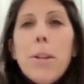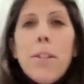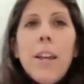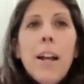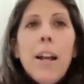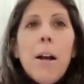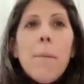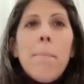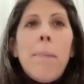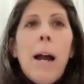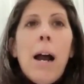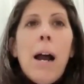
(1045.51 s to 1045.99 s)

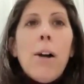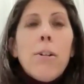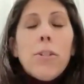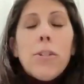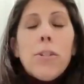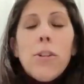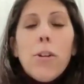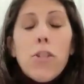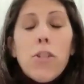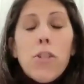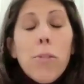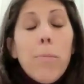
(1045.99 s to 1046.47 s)
thing about
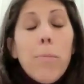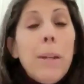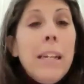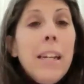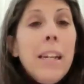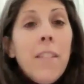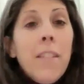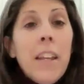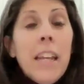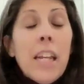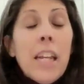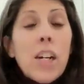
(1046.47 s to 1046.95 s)
social
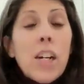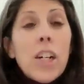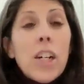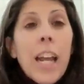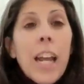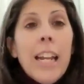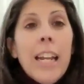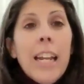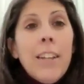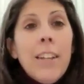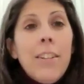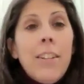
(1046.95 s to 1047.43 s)
media and the
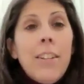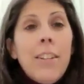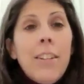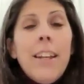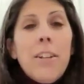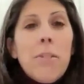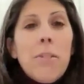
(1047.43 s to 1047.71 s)
internet is it